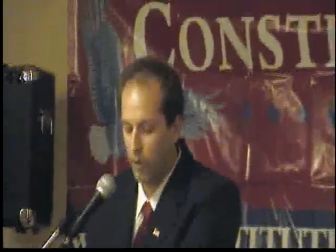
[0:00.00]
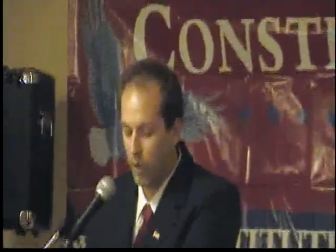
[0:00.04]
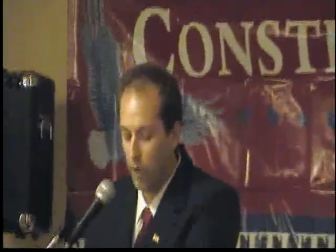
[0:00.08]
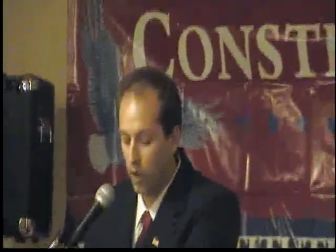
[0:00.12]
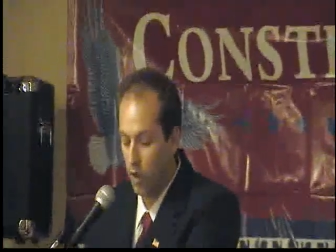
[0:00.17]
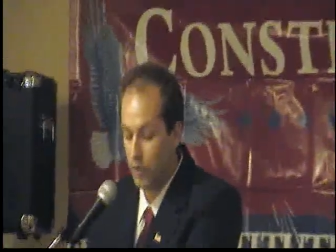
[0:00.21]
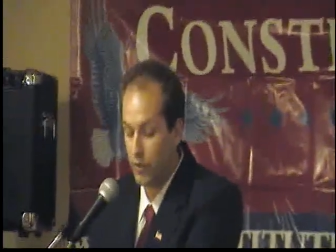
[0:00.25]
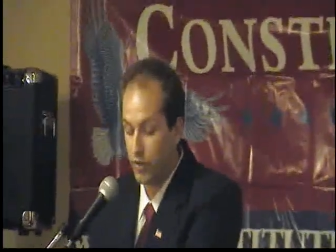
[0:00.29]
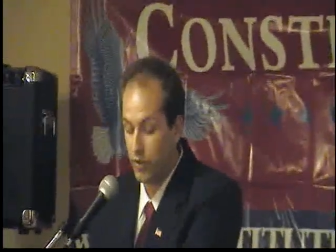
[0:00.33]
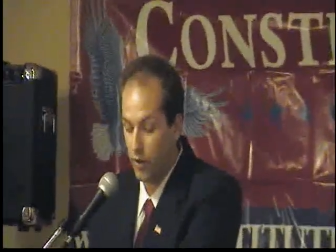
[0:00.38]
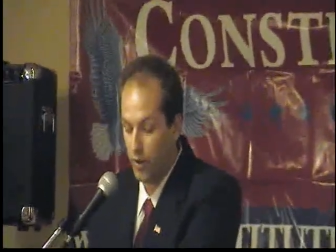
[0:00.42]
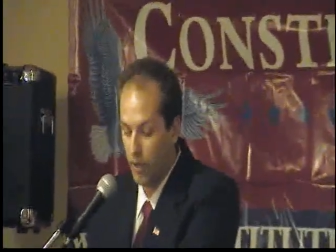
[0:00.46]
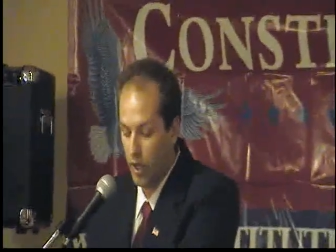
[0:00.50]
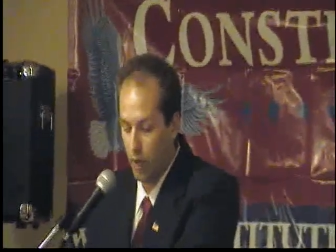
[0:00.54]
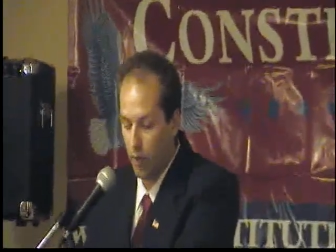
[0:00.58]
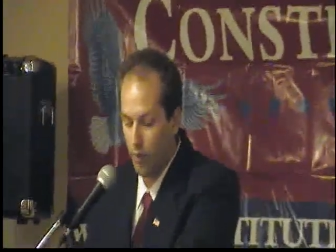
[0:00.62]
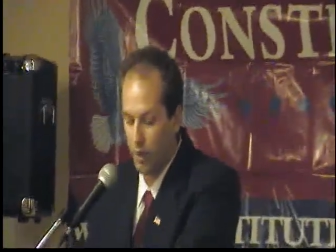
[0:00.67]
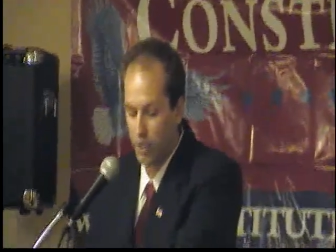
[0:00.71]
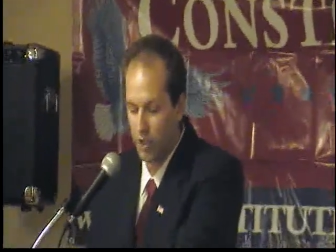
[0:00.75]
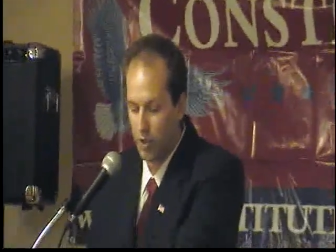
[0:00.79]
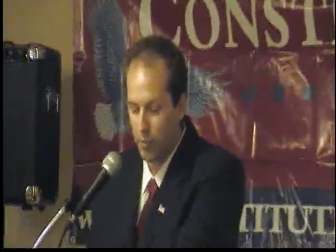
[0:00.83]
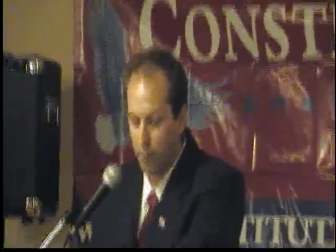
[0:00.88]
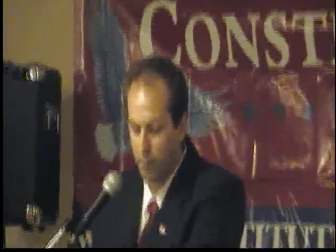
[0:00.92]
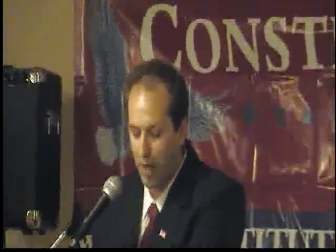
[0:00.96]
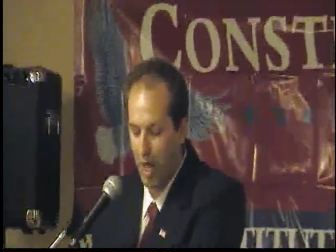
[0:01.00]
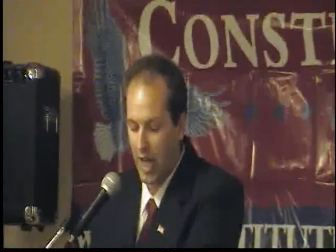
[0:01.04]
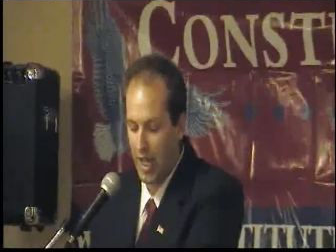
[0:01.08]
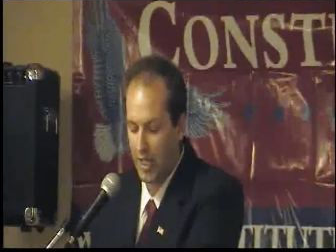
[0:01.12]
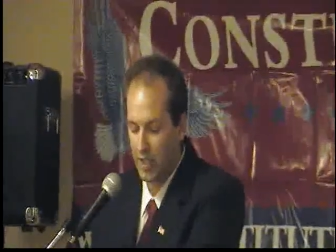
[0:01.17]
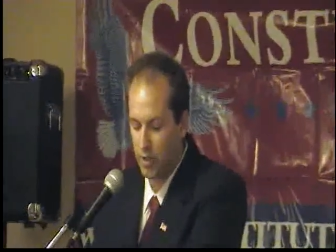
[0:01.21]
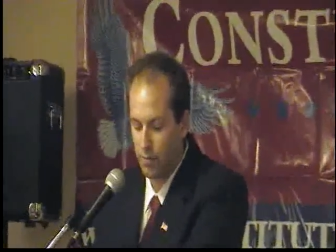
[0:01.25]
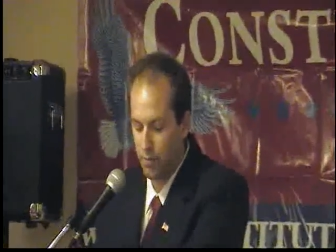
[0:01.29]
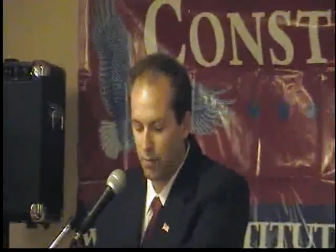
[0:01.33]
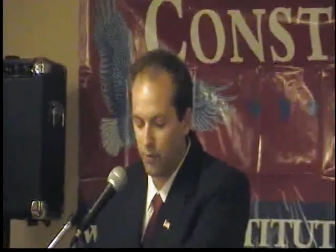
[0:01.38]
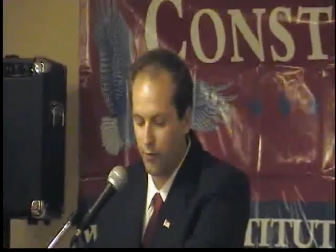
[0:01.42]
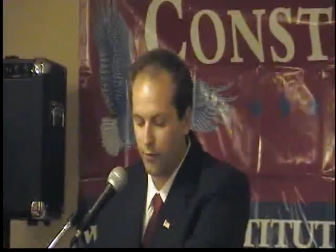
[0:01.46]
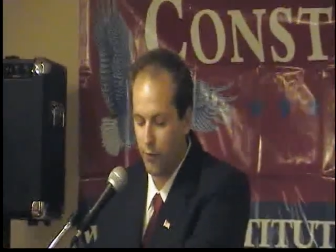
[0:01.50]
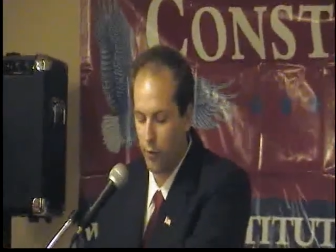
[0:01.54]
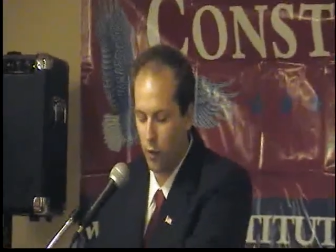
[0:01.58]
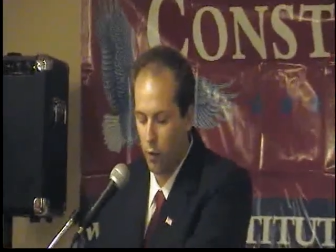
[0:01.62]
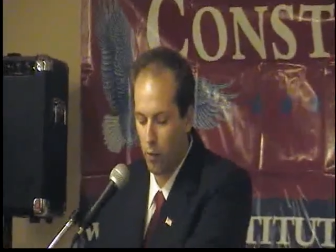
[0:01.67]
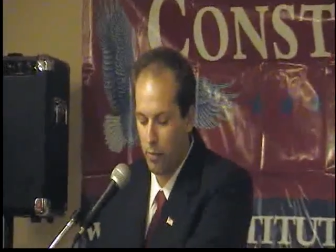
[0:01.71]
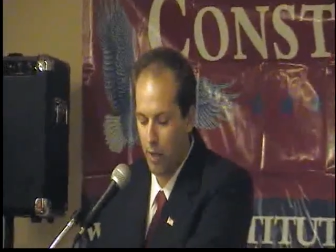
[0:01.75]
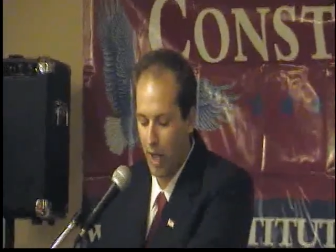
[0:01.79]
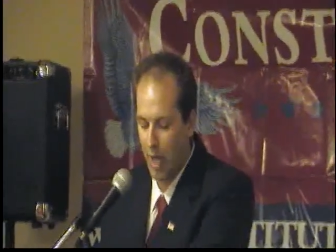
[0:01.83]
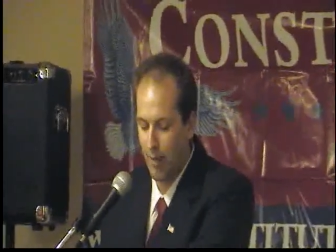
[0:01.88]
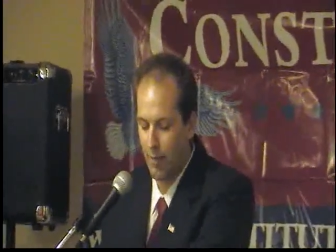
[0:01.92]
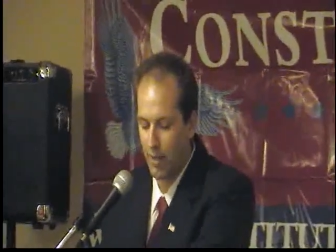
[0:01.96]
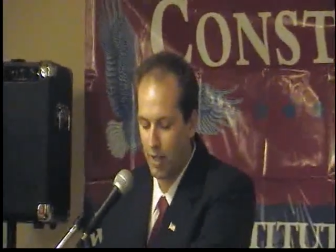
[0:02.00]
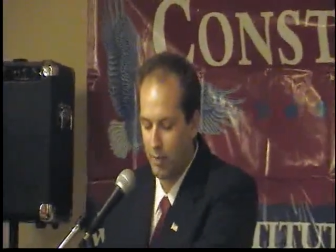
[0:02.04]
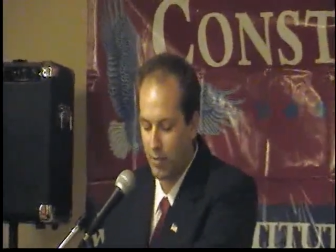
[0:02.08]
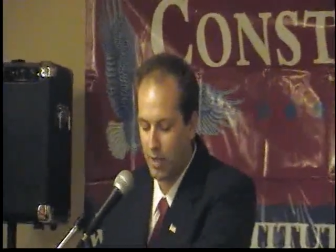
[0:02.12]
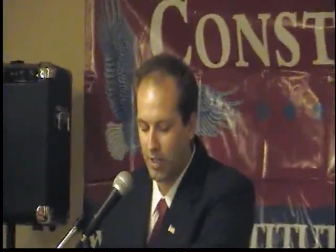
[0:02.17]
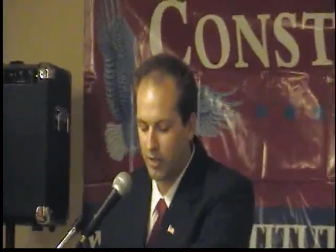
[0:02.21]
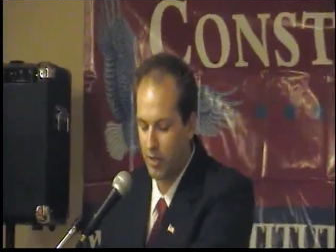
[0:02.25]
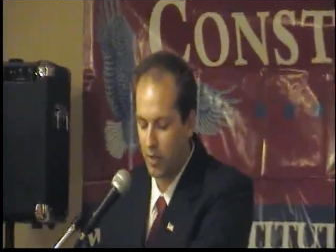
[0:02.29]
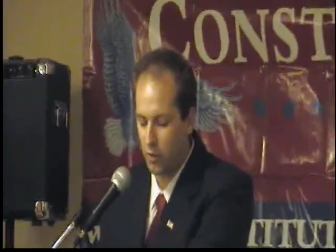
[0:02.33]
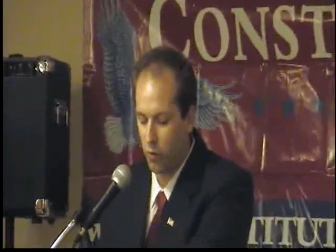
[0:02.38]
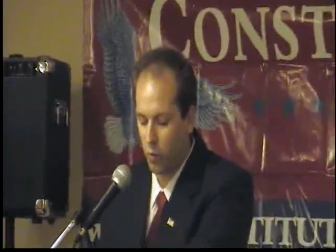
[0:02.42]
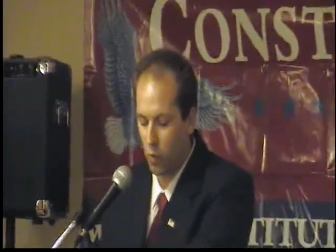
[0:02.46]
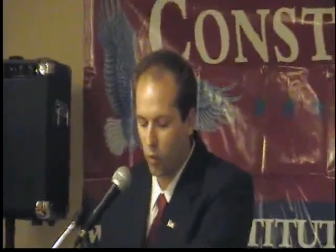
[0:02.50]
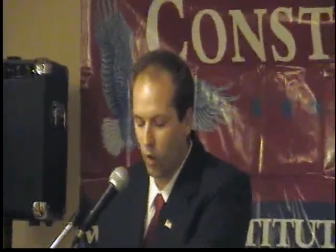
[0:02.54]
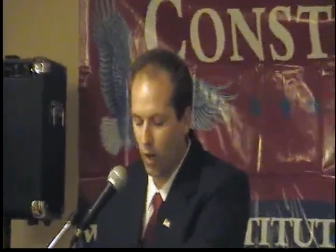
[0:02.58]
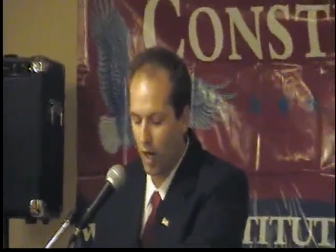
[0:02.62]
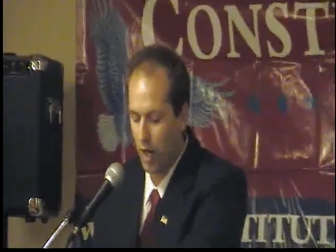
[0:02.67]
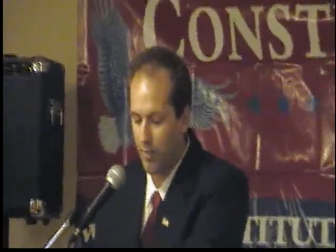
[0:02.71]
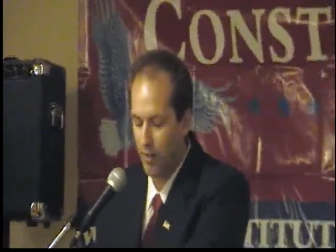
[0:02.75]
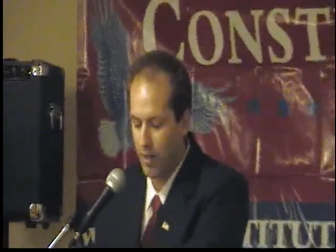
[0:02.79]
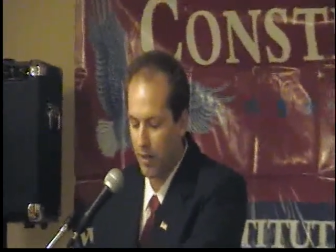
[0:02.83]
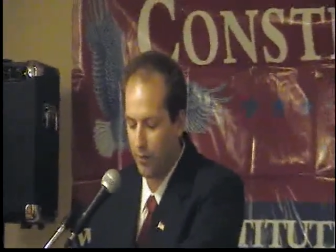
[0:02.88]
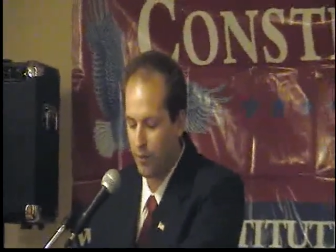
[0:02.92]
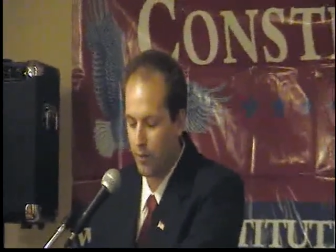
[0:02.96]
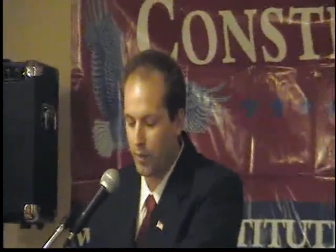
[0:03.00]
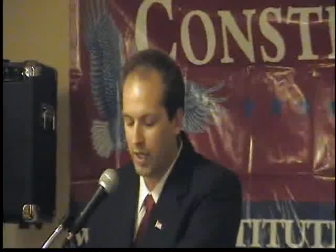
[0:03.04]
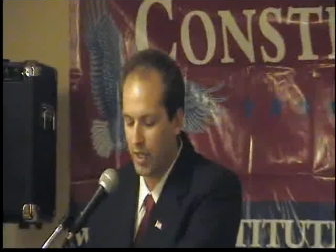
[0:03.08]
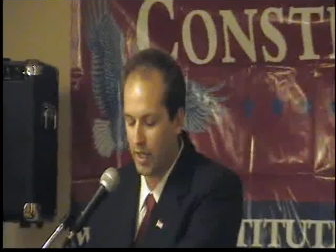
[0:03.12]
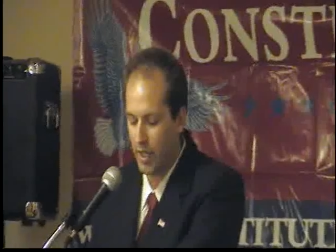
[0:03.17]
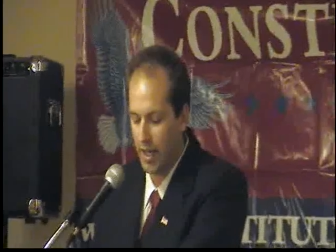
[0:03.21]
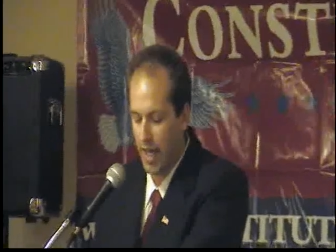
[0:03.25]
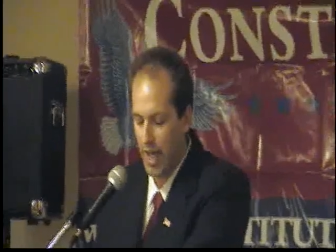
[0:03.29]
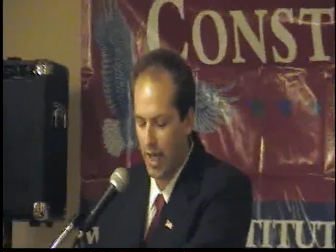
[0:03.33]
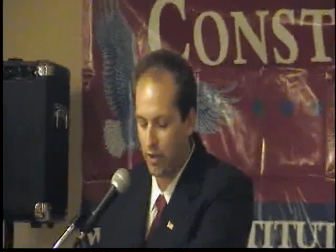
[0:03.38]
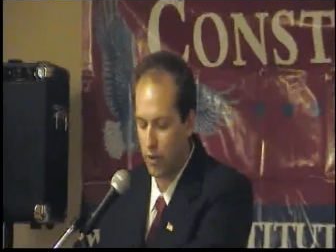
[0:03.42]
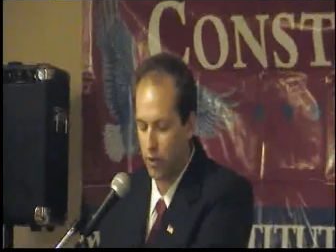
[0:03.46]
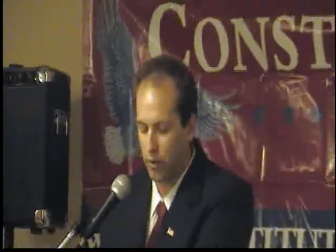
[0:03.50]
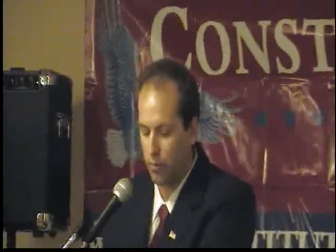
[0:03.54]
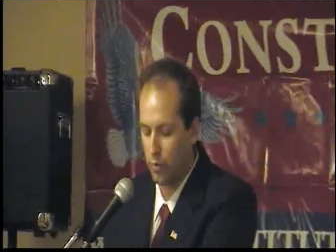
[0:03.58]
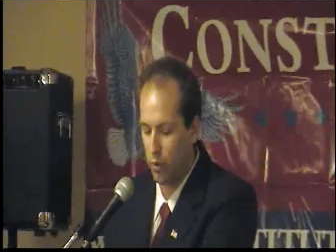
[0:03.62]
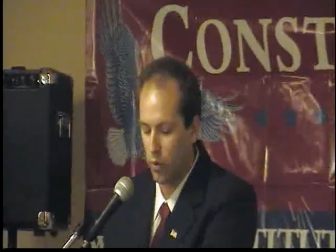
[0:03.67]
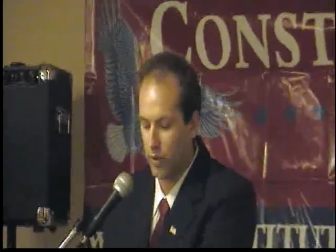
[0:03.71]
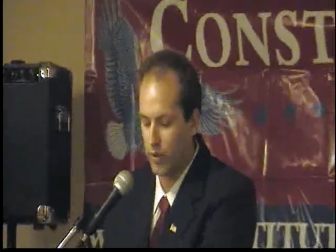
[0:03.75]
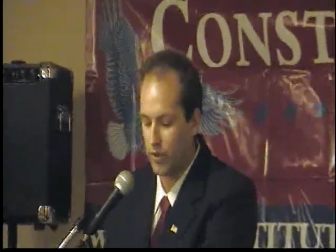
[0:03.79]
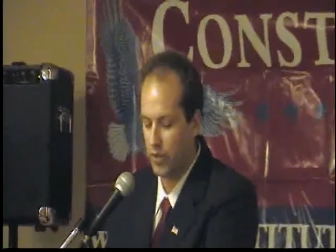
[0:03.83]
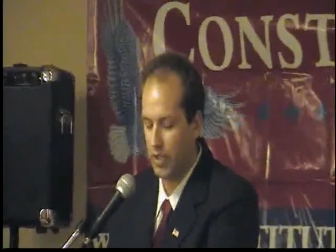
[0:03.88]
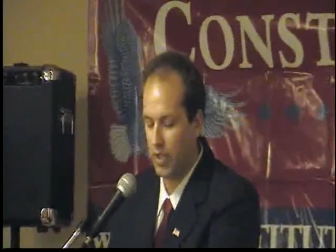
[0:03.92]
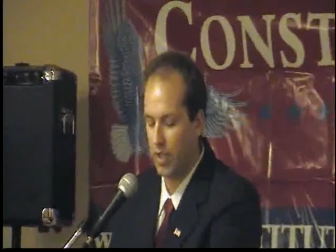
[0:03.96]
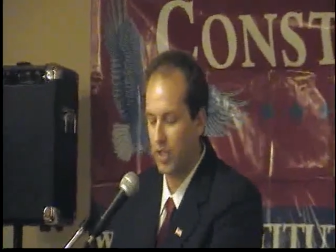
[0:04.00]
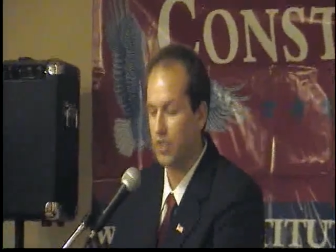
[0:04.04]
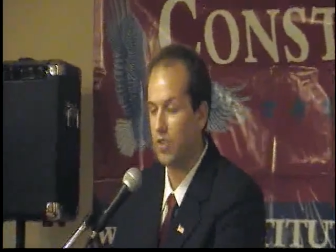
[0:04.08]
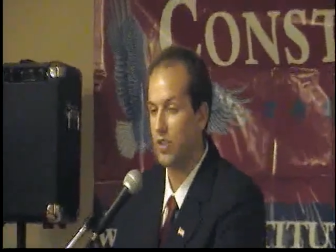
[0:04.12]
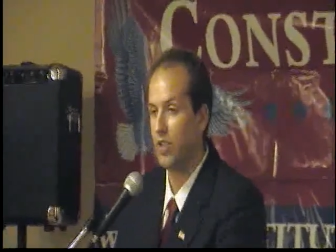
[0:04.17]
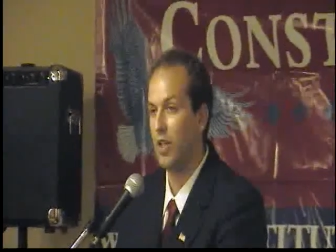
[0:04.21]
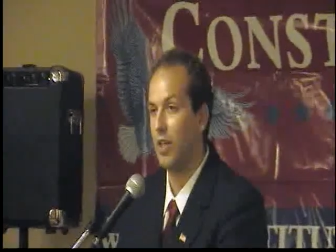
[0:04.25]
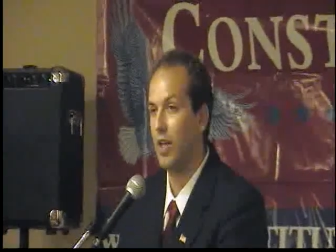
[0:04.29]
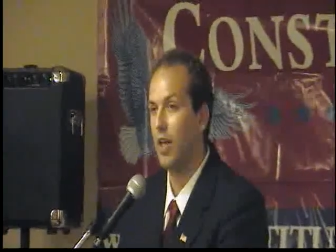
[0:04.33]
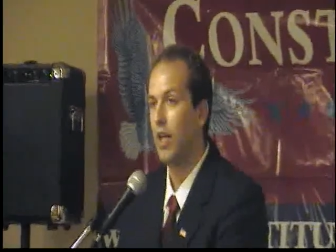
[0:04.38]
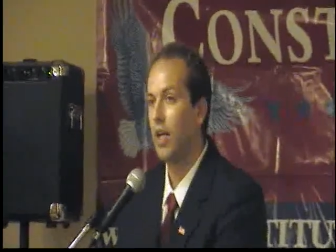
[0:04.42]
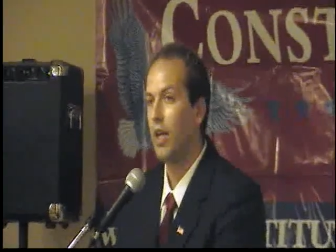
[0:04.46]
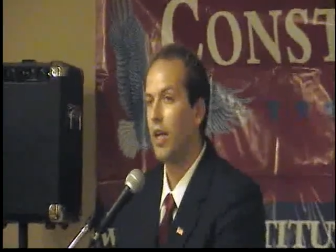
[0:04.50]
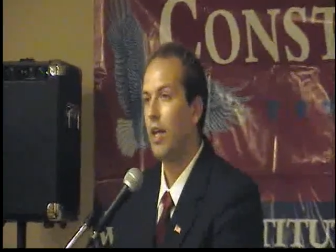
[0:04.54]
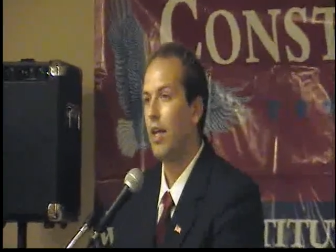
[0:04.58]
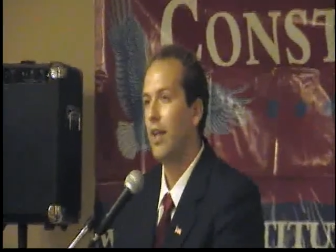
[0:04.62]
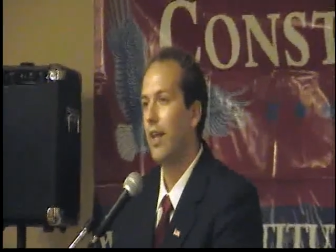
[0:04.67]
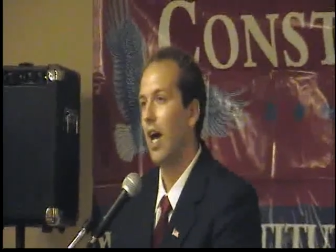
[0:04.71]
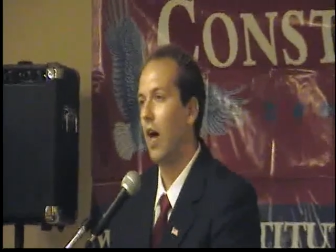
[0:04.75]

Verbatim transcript: We also know it is impossible for Obama to meet the requirement of being a natural born citizen,